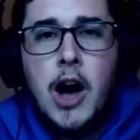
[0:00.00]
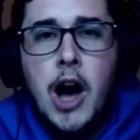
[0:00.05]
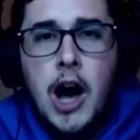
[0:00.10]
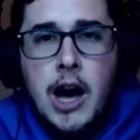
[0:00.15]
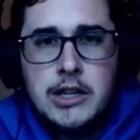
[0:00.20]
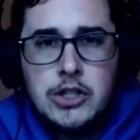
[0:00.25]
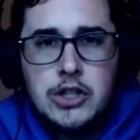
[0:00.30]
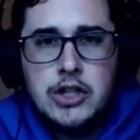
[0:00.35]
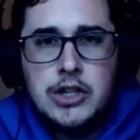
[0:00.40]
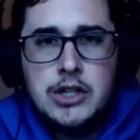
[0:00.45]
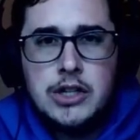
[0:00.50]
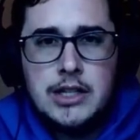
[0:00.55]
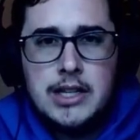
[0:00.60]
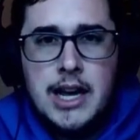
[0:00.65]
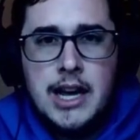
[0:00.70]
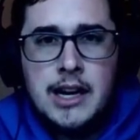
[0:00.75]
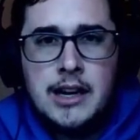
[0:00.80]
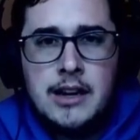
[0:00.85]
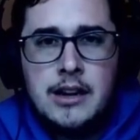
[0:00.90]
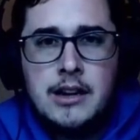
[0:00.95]
oxygen
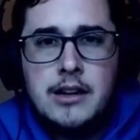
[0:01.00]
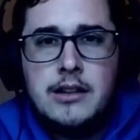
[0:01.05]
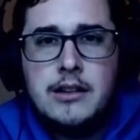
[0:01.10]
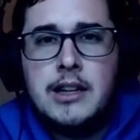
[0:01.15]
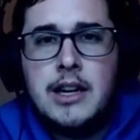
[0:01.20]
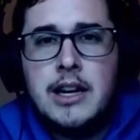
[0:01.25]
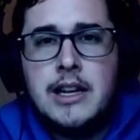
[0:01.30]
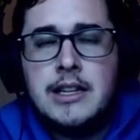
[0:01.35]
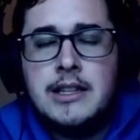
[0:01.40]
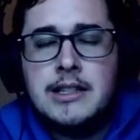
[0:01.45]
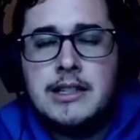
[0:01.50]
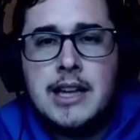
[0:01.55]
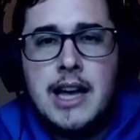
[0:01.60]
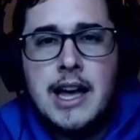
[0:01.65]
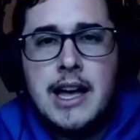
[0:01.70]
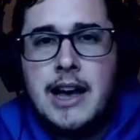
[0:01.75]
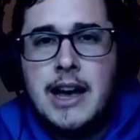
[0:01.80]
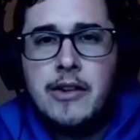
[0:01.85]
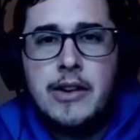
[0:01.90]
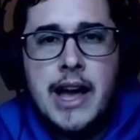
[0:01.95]
tank, because
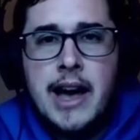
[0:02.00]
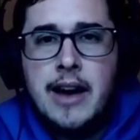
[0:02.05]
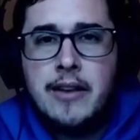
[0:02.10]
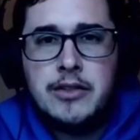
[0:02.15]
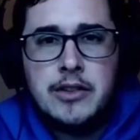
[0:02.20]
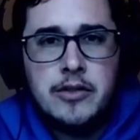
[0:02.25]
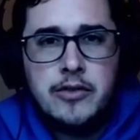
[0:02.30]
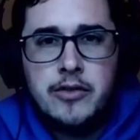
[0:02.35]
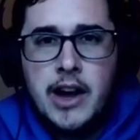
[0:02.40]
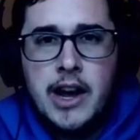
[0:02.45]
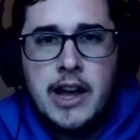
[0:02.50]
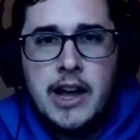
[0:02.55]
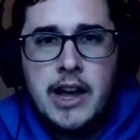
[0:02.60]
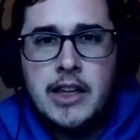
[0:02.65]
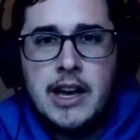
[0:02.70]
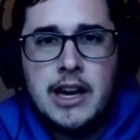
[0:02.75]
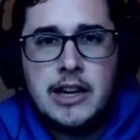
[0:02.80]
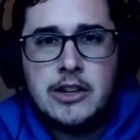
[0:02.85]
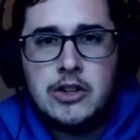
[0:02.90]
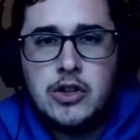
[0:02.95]
I would have to
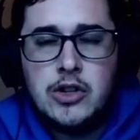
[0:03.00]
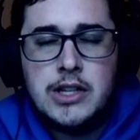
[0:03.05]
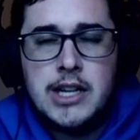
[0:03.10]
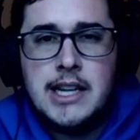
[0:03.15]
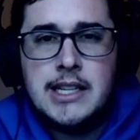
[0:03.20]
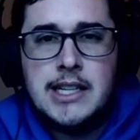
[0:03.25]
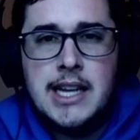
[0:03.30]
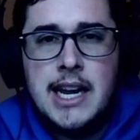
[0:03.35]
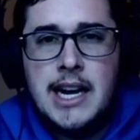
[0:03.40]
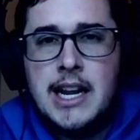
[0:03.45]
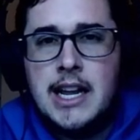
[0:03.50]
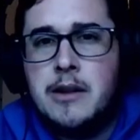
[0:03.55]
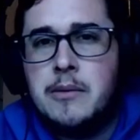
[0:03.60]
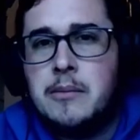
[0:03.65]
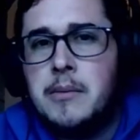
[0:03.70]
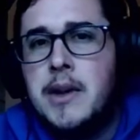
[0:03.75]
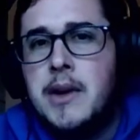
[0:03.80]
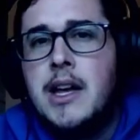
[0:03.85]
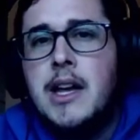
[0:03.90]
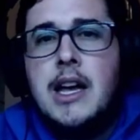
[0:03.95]
find the extra
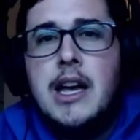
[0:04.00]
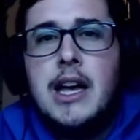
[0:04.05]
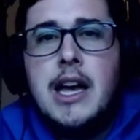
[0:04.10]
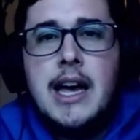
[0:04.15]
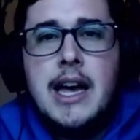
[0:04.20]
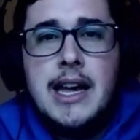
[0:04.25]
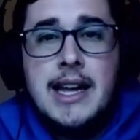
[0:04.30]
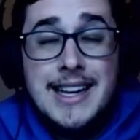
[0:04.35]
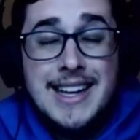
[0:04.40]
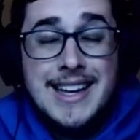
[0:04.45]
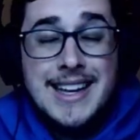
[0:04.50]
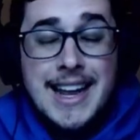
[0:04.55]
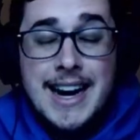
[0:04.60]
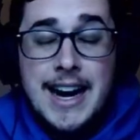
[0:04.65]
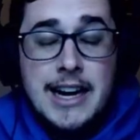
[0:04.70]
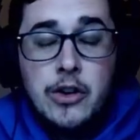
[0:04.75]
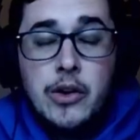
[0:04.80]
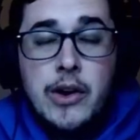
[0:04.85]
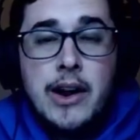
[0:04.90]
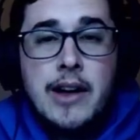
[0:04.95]
titanium,
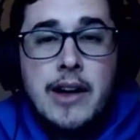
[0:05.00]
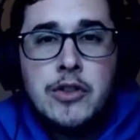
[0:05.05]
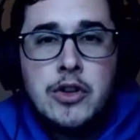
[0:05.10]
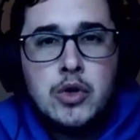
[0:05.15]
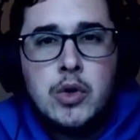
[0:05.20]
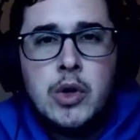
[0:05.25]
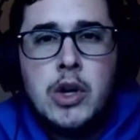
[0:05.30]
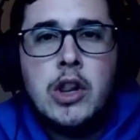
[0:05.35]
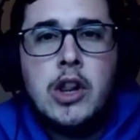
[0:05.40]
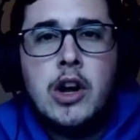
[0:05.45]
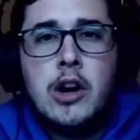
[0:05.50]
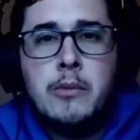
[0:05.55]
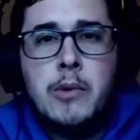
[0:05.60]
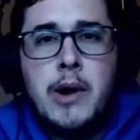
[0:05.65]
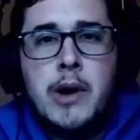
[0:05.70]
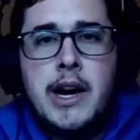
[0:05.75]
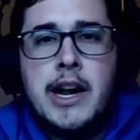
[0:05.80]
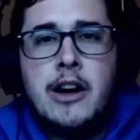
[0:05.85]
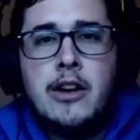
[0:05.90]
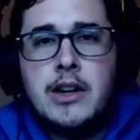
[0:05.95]
and I don't have the drill
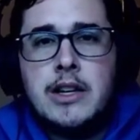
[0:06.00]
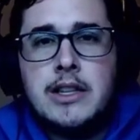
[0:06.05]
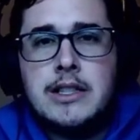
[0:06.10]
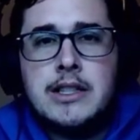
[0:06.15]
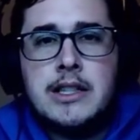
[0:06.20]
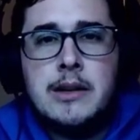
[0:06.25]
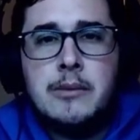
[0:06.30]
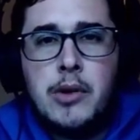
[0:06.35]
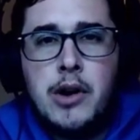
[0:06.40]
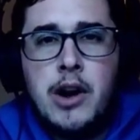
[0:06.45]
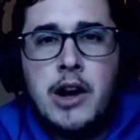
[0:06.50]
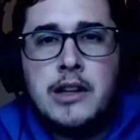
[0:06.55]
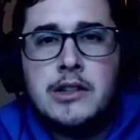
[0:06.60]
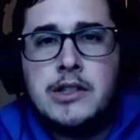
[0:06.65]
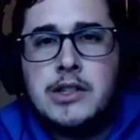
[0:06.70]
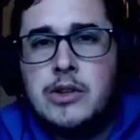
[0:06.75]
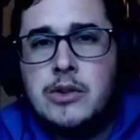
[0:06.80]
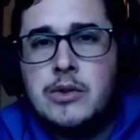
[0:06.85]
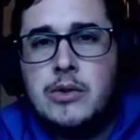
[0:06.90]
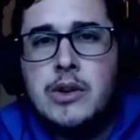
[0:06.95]
arm right now because the
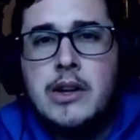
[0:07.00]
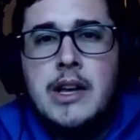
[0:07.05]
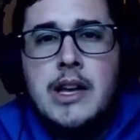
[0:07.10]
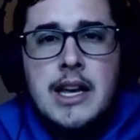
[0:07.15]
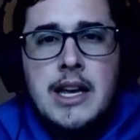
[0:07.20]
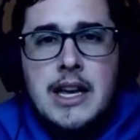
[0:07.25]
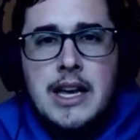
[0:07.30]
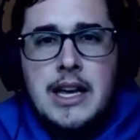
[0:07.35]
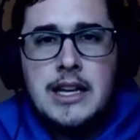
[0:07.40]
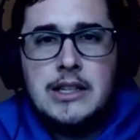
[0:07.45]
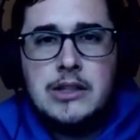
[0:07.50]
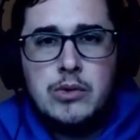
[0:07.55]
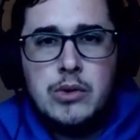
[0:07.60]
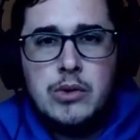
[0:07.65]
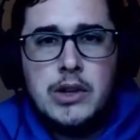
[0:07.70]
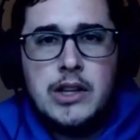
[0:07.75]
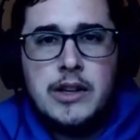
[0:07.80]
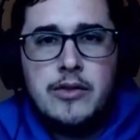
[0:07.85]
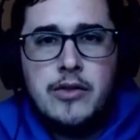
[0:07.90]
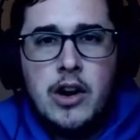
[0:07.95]
prawn suit is
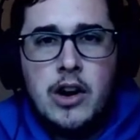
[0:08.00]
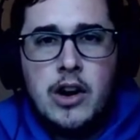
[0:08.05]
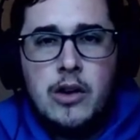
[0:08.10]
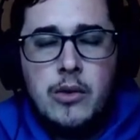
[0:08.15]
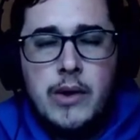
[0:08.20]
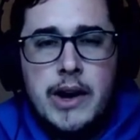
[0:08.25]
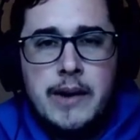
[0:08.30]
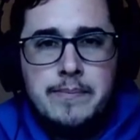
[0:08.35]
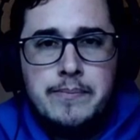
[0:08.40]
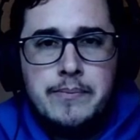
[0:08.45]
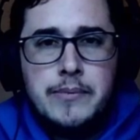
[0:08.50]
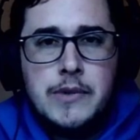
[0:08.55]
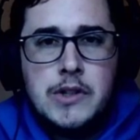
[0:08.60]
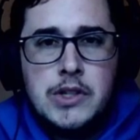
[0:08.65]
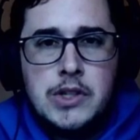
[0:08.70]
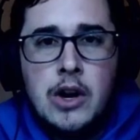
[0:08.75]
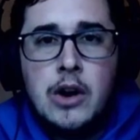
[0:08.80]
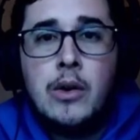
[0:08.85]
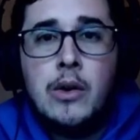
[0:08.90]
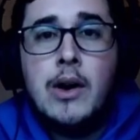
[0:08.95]
really far away.
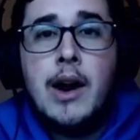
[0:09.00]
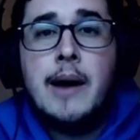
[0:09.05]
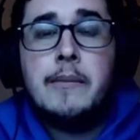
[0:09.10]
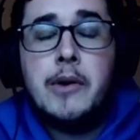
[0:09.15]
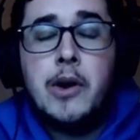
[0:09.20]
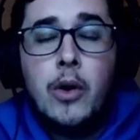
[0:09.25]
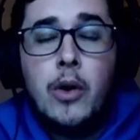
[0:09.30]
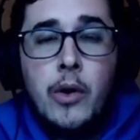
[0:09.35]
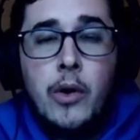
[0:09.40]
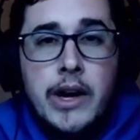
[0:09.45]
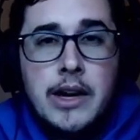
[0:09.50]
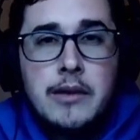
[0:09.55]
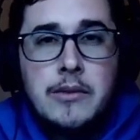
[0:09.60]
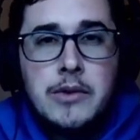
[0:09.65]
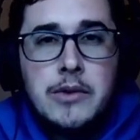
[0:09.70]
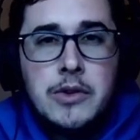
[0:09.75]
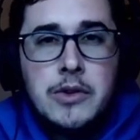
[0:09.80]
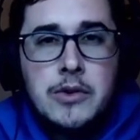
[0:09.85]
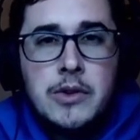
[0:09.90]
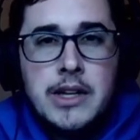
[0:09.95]
So I'm going
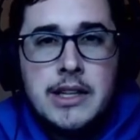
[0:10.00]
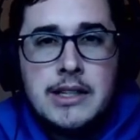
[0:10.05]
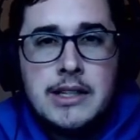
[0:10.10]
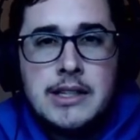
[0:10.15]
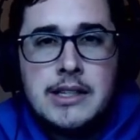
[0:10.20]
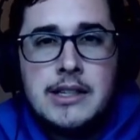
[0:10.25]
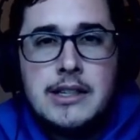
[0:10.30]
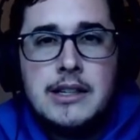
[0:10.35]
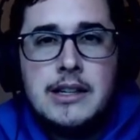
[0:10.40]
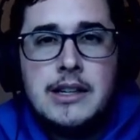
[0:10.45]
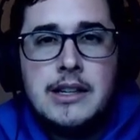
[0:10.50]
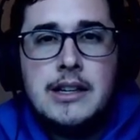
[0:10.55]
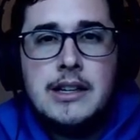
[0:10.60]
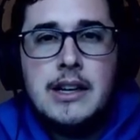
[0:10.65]
to do this